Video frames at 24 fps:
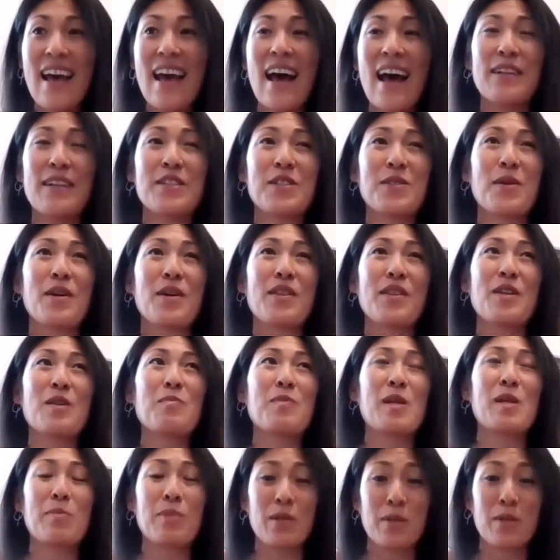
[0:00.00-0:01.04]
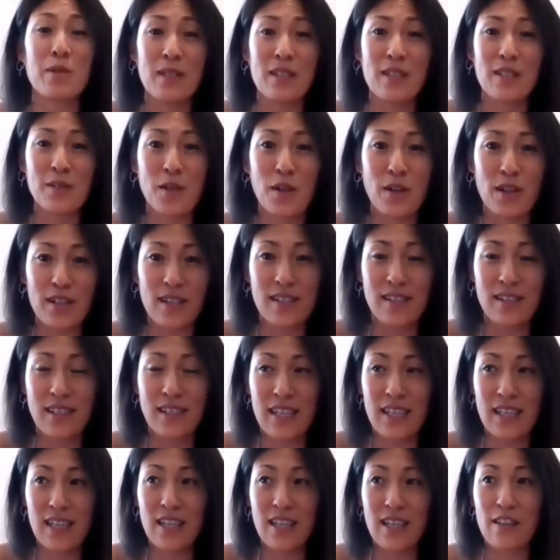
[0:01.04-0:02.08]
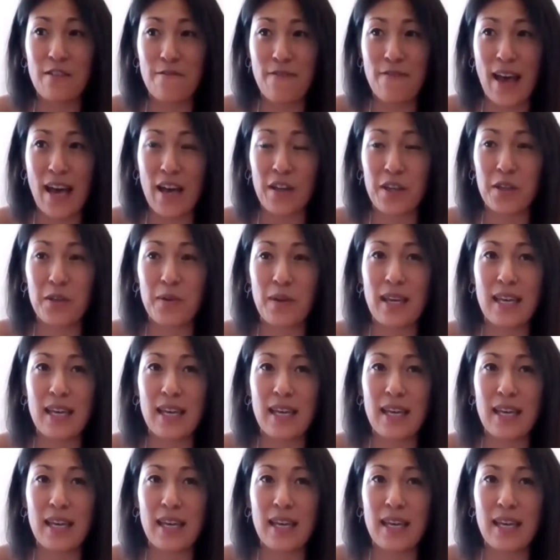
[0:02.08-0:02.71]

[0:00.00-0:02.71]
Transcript: And so I think people are really starting to see the value